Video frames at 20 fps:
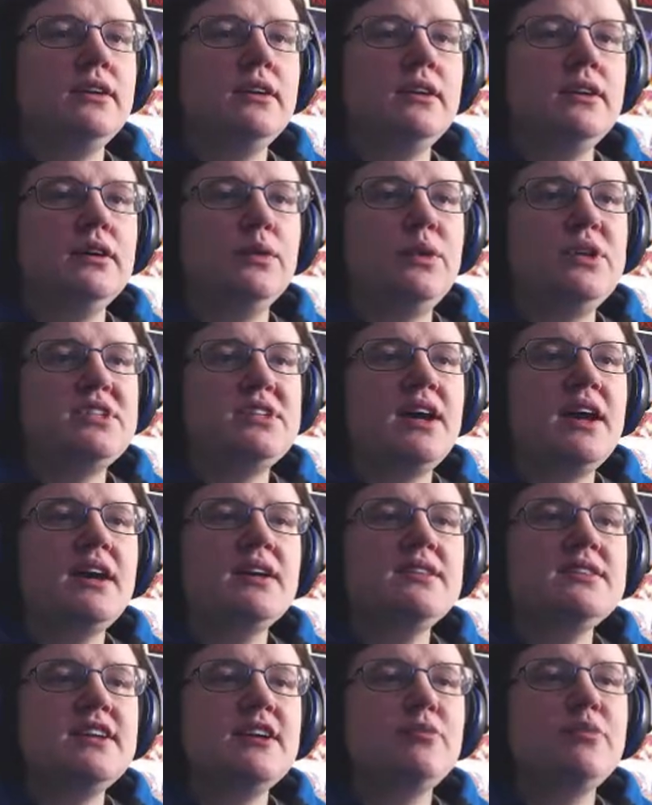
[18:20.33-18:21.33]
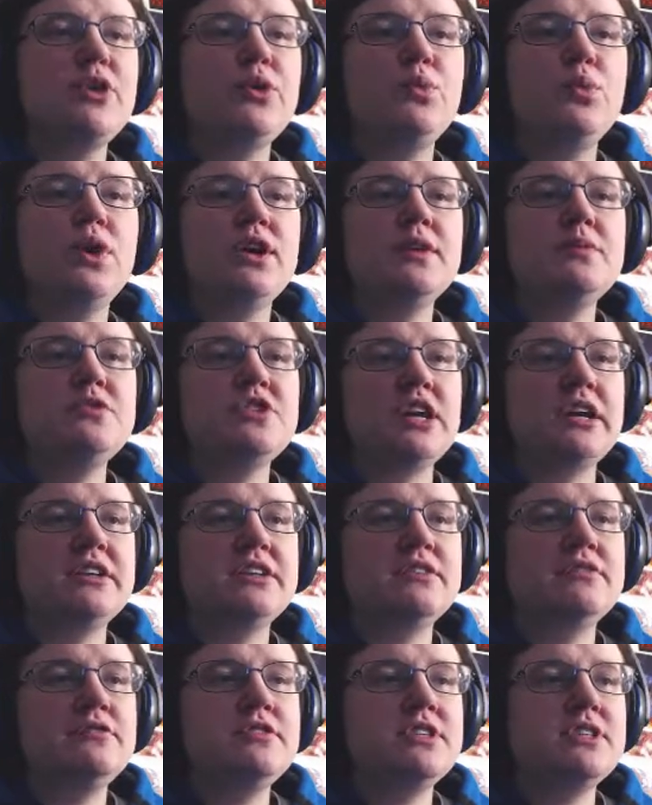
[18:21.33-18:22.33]
We Scions have but one
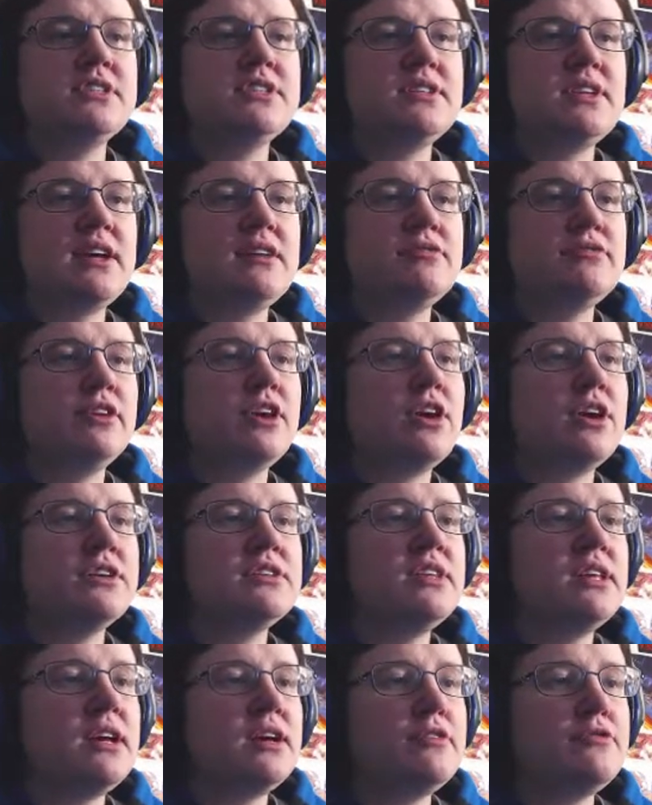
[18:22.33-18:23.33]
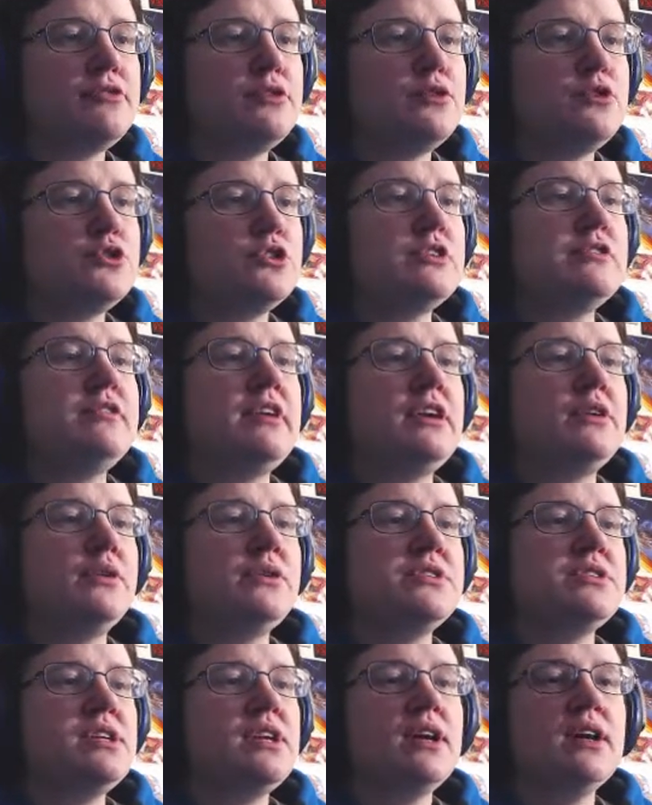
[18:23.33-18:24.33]
objective to safeguard the future of
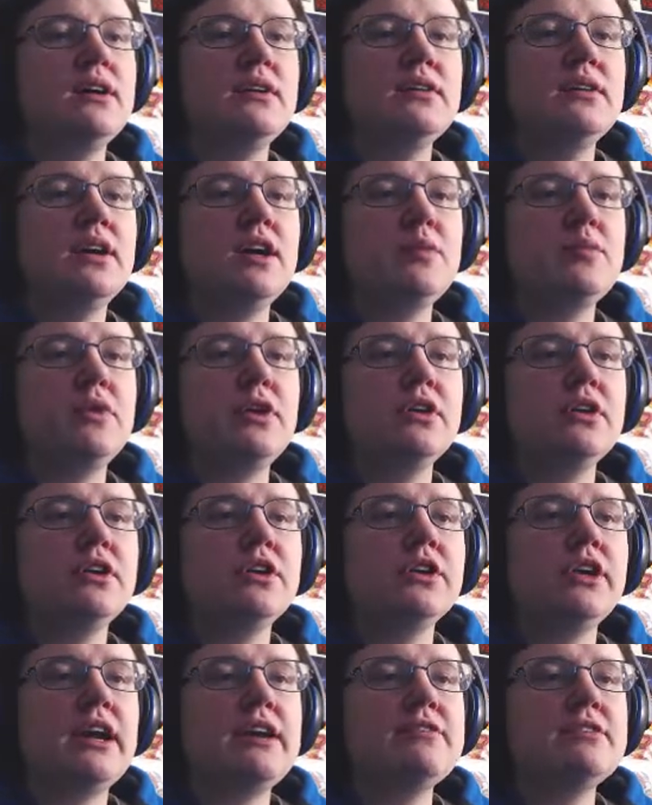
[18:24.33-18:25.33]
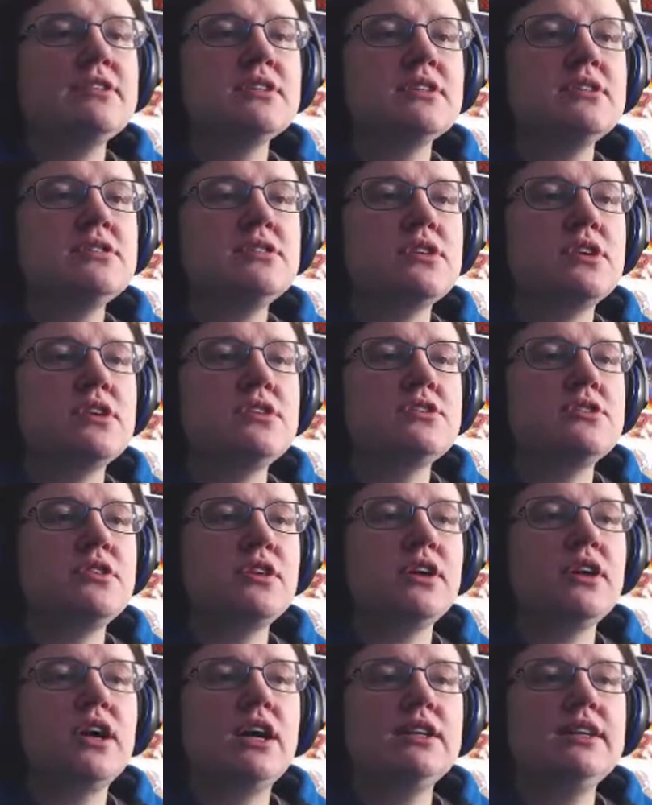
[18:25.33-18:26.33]
Eorzea. Among our gravest concerns are the
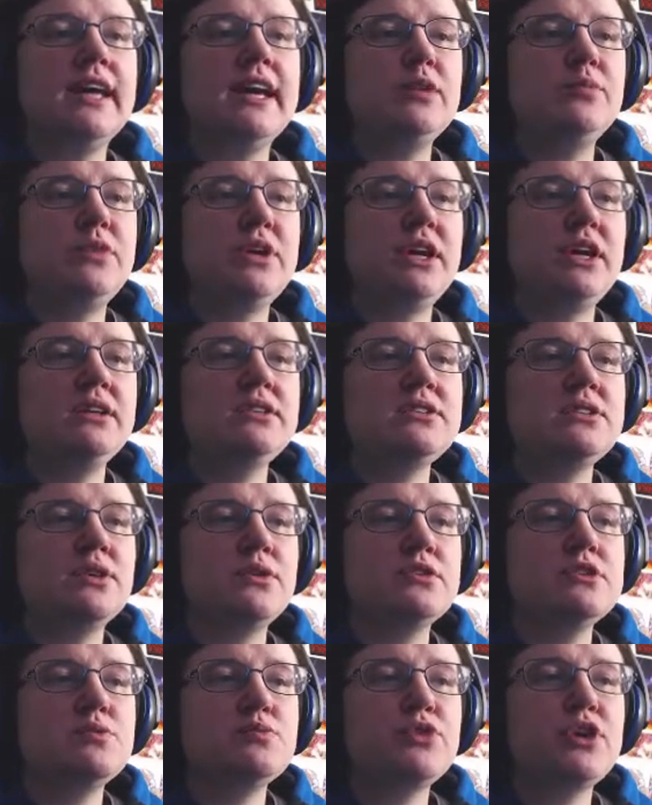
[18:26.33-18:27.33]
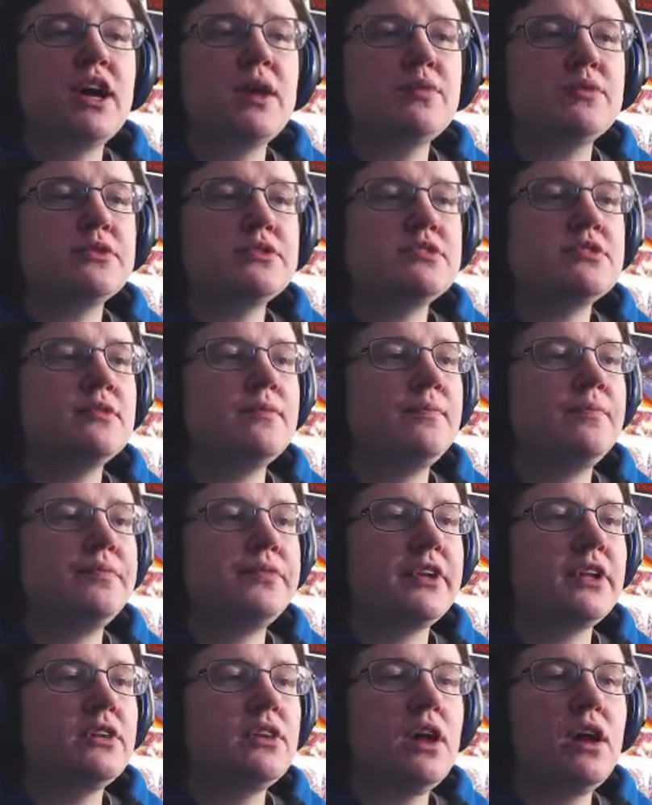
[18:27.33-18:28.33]
godlike beings known as Primals.
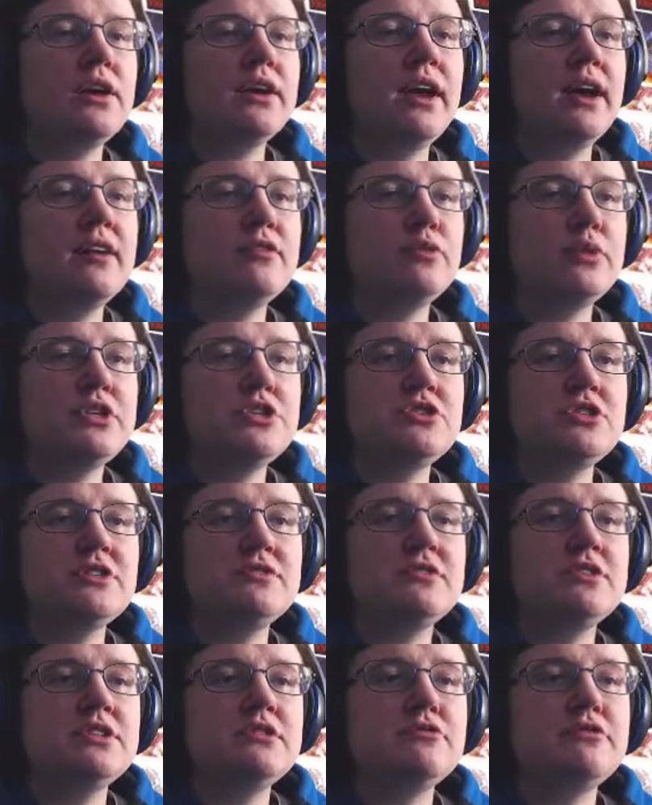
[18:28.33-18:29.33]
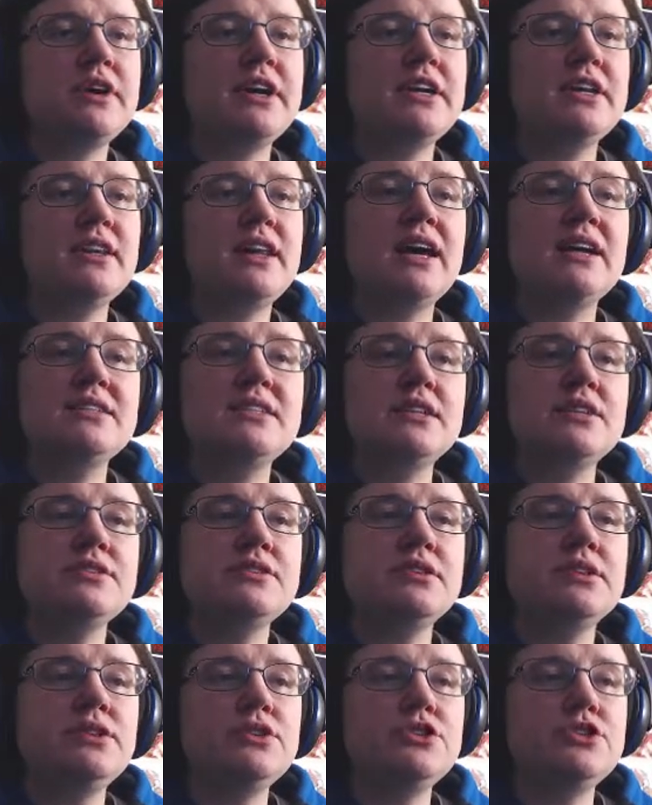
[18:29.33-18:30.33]
Long have we striven to find a lasting
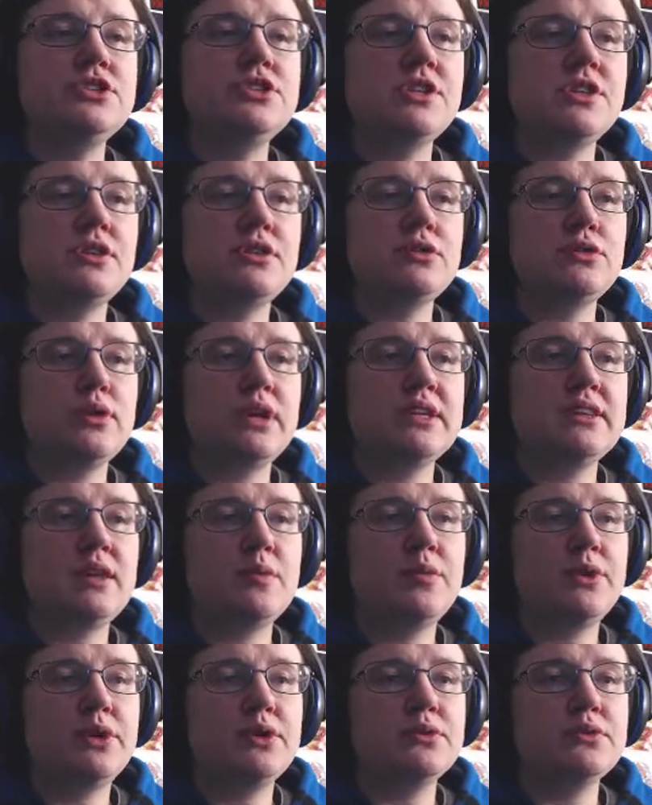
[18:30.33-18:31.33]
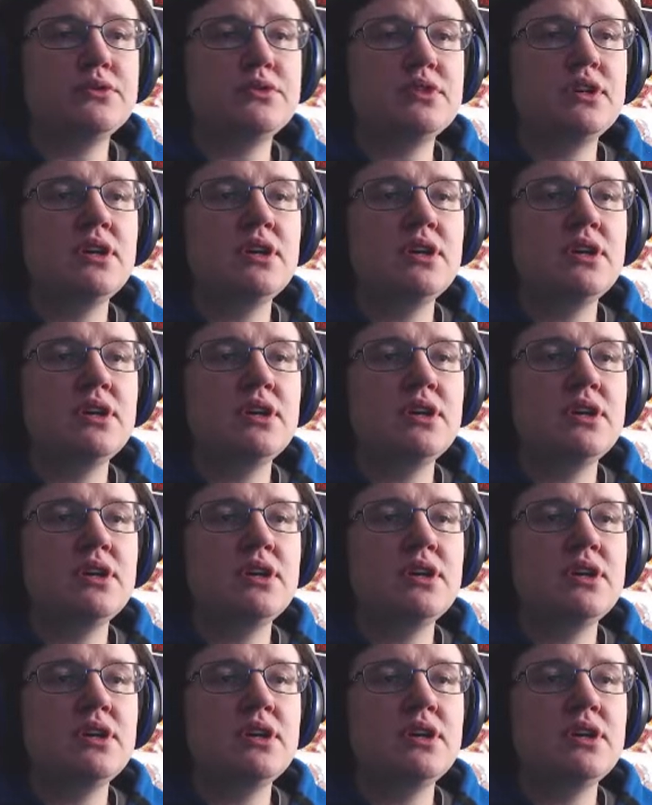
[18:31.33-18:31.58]
solution to the threat they pose.